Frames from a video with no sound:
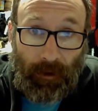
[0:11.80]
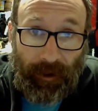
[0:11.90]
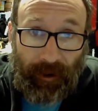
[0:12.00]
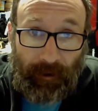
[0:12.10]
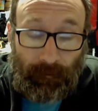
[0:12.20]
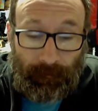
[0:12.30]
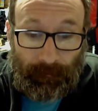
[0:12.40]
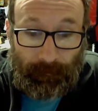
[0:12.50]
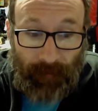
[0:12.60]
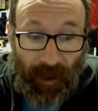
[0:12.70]
You know,
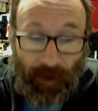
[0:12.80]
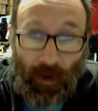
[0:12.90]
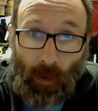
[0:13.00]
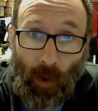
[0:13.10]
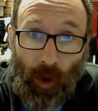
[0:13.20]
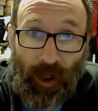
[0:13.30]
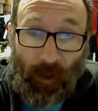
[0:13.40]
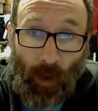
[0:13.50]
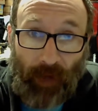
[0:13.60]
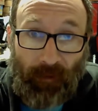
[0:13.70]
end of the
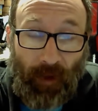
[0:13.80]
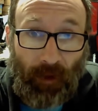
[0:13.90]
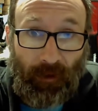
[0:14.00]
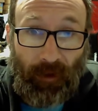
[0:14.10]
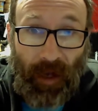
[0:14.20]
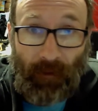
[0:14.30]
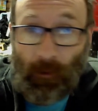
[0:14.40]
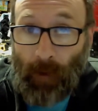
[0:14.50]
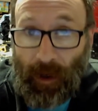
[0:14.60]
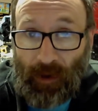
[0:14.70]
working week for those that have
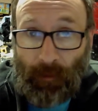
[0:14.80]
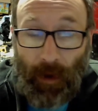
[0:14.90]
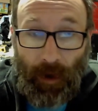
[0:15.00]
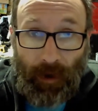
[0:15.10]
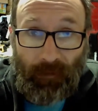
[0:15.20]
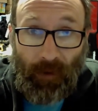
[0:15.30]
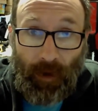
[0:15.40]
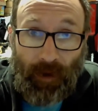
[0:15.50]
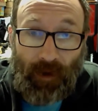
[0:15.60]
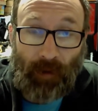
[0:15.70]
a regular Monday to
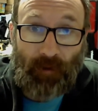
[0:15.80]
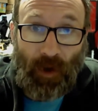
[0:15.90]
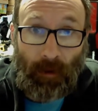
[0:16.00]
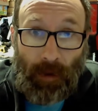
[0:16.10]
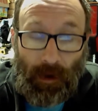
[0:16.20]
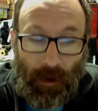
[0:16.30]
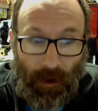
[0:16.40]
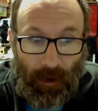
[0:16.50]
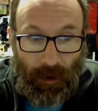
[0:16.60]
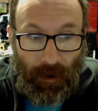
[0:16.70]
Friday type job.
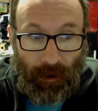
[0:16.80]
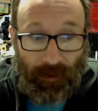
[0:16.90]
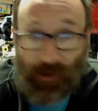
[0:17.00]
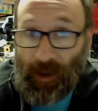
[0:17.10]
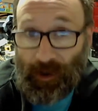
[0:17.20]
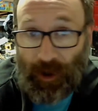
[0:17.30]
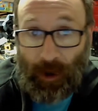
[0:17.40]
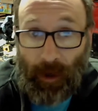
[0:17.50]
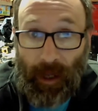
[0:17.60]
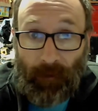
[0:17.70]

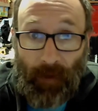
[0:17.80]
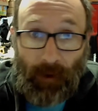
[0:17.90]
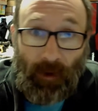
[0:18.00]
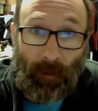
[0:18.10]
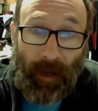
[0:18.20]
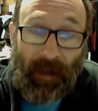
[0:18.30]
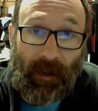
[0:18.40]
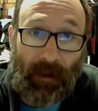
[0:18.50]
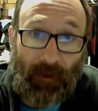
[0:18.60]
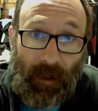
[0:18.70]
TGIF here at the
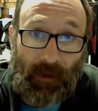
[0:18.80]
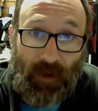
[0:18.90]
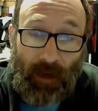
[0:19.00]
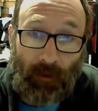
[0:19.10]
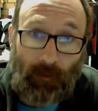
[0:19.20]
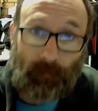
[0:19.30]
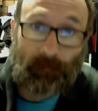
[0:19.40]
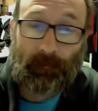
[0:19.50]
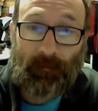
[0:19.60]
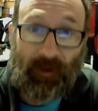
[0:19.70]
Backyard Tech channel.
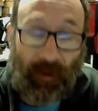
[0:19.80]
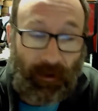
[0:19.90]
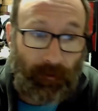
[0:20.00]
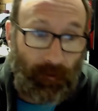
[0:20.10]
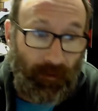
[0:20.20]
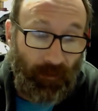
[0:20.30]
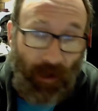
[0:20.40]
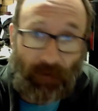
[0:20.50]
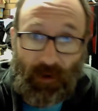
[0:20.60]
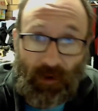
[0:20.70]
You know, as
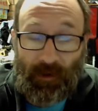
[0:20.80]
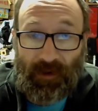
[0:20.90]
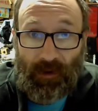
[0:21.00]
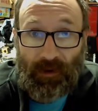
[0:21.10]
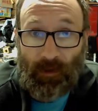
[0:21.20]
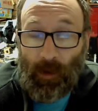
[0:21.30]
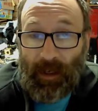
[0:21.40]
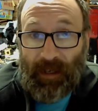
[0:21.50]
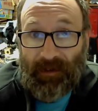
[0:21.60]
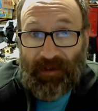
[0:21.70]
far as I'm concerned, your
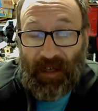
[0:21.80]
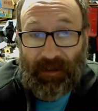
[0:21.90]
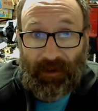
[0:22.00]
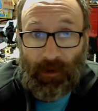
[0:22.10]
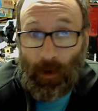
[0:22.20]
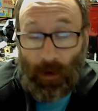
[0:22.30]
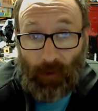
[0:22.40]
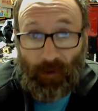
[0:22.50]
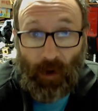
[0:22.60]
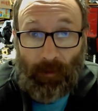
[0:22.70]
weekend starts at
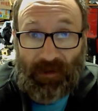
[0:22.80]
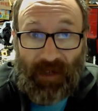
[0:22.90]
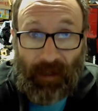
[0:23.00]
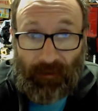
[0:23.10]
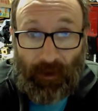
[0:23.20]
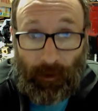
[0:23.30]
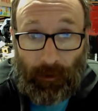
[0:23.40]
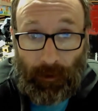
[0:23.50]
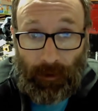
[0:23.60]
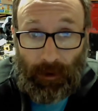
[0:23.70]
knockoff time this
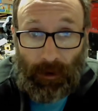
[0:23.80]
afternoon.